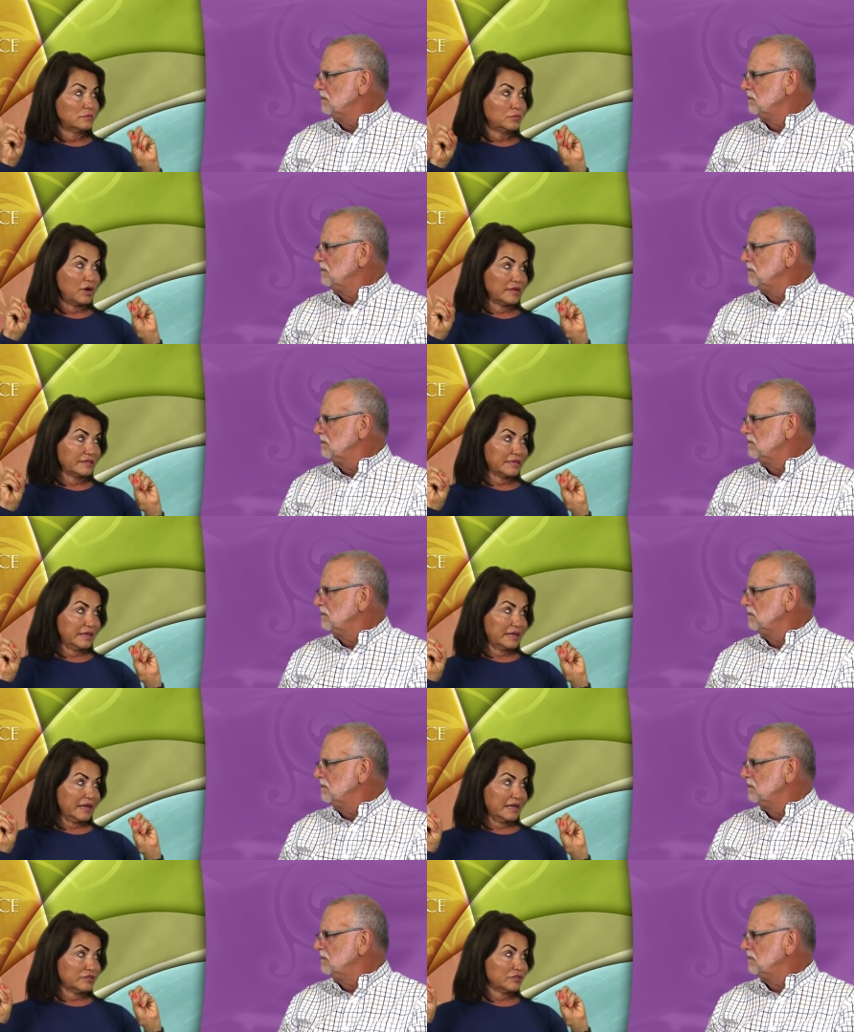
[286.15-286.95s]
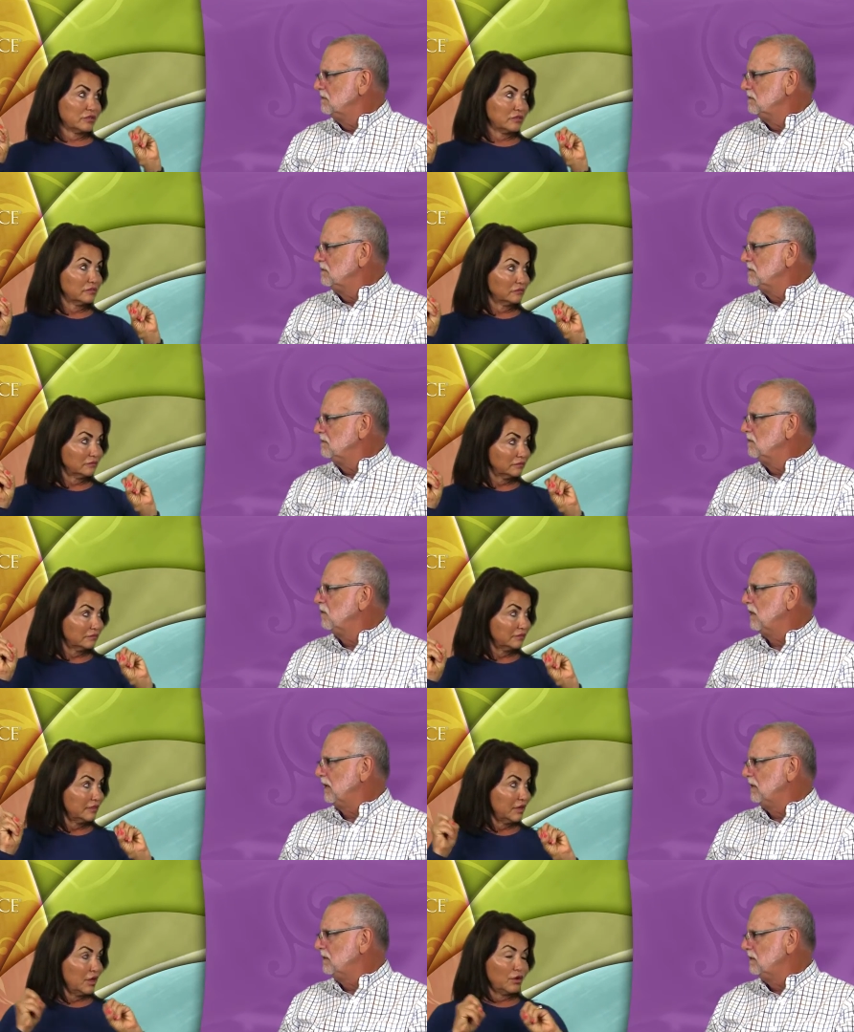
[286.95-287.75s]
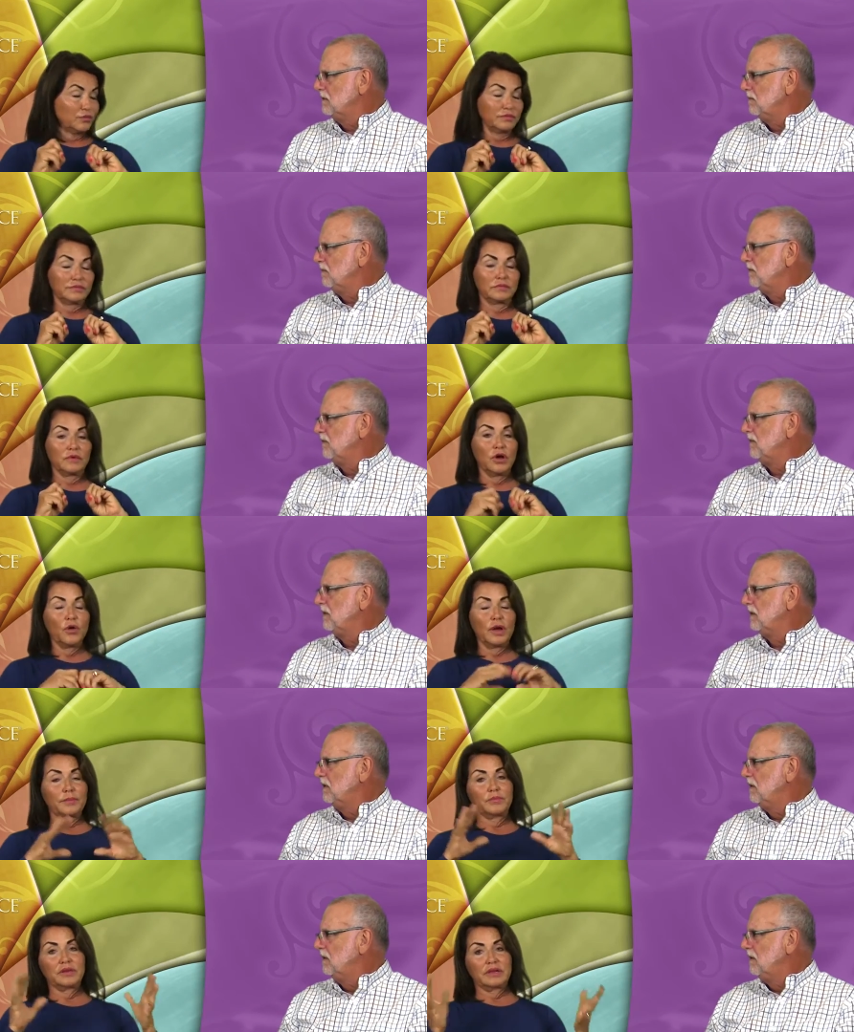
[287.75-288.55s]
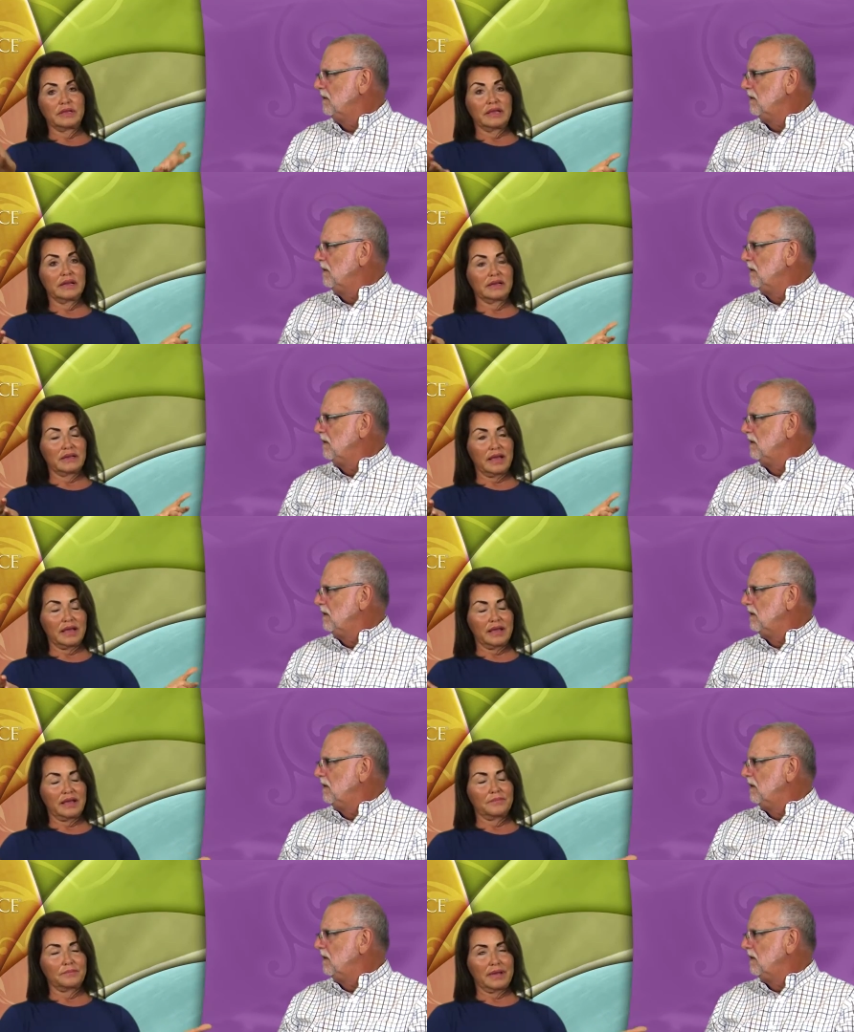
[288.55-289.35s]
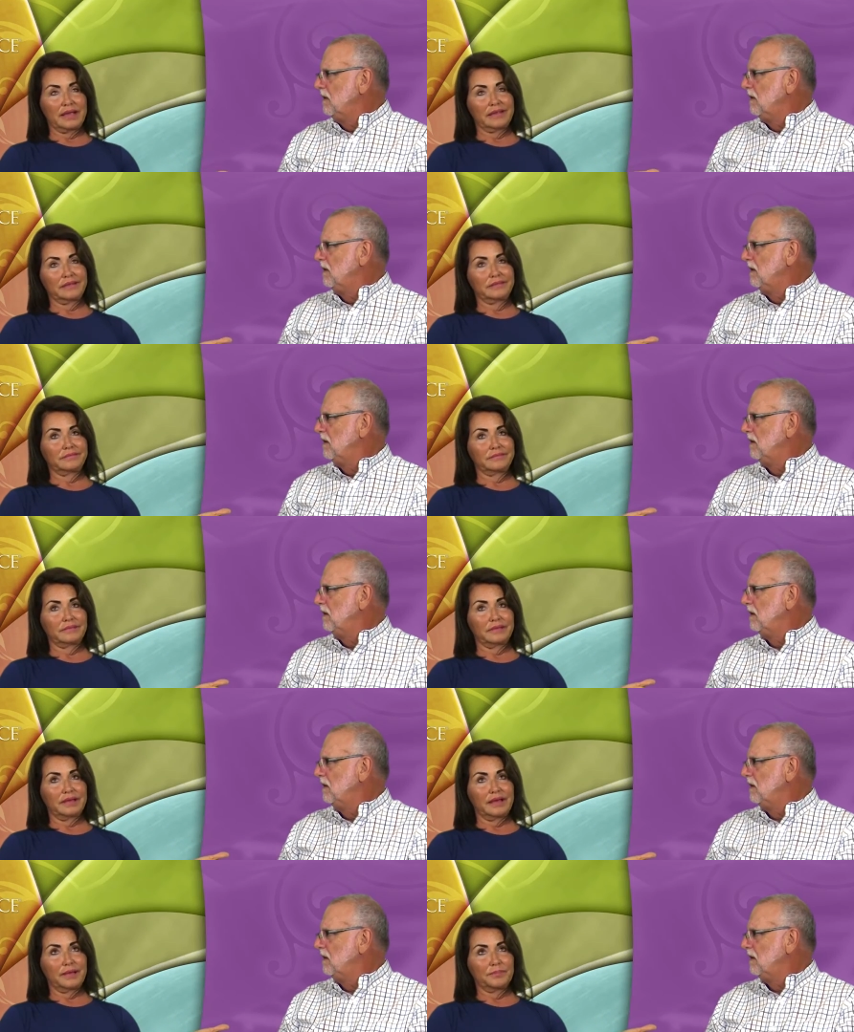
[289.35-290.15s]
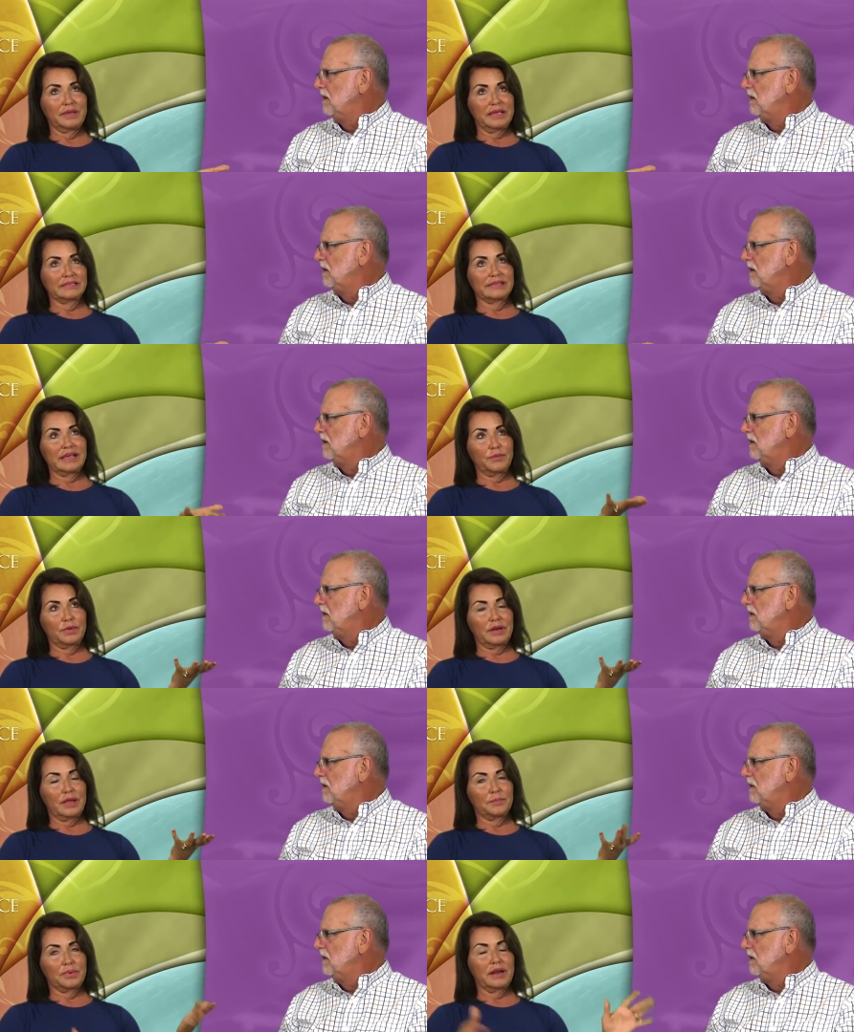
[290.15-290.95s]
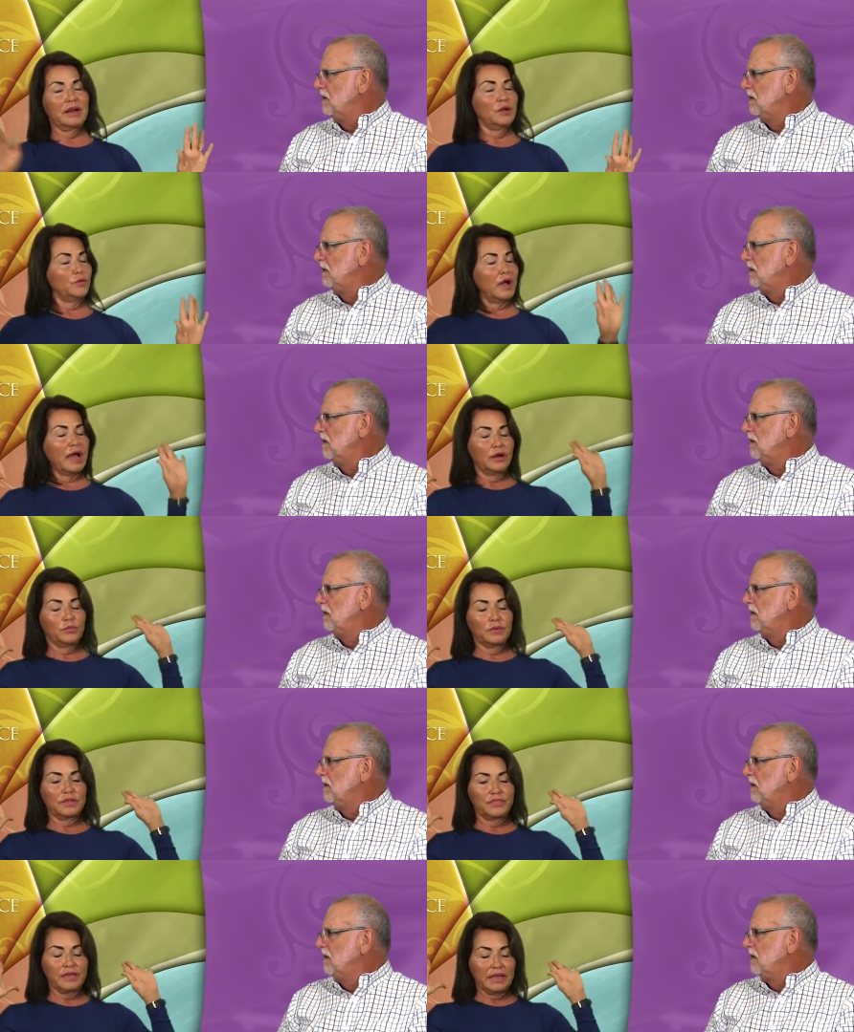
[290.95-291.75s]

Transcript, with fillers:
Speaker 1: prostate cancer. Right. You know, oh, I'm going to get it. I, my uh, PSA went up, but I don't. I don't want to